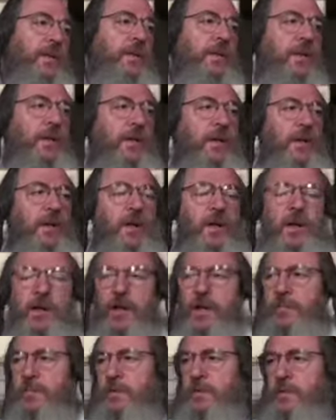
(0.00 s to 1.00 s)

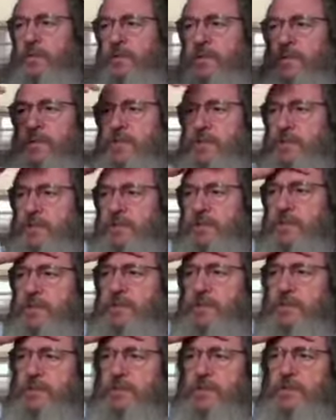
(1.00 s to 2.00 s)

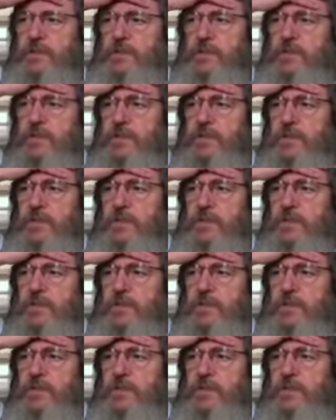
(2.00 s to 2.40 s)
(silence)